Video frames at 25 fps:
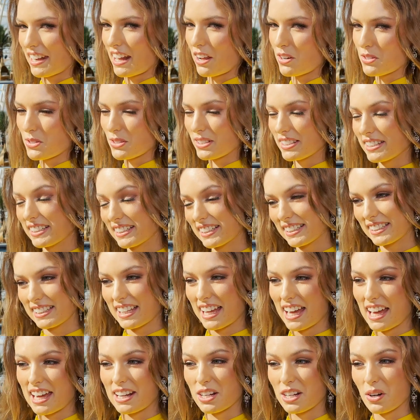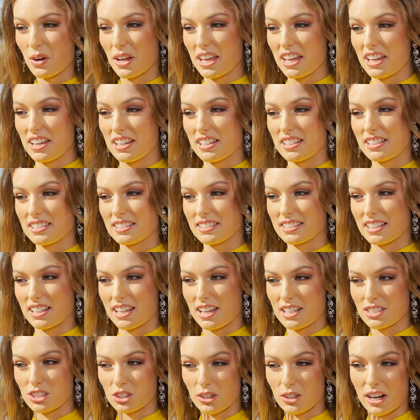Now, Julia Gillard is
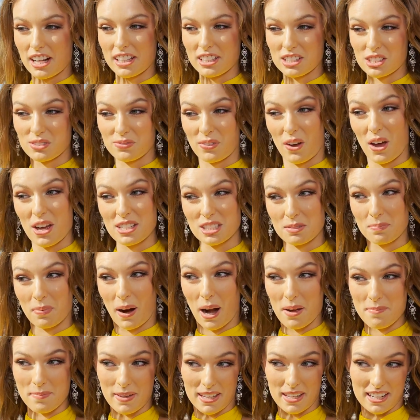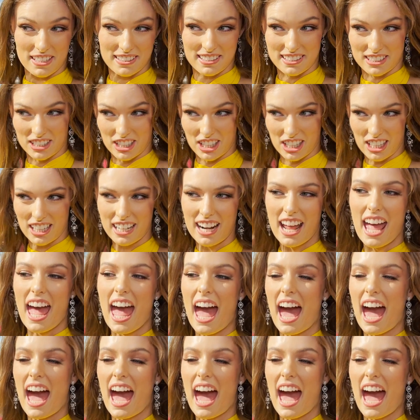Australia's first Prime Minister,